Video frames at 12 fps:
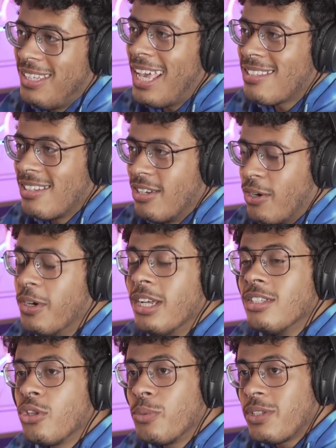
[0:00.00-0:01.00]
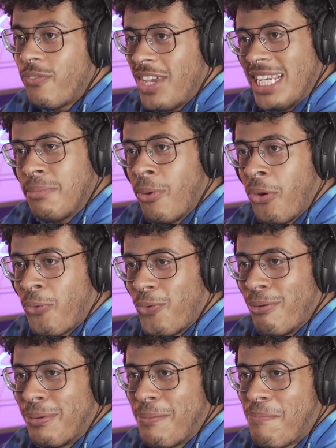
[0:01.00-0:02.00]
yes and no. So there was a Facebook
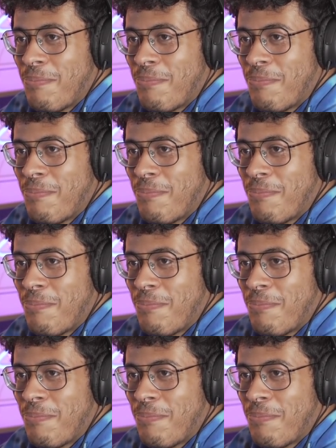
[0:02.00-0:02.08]
group.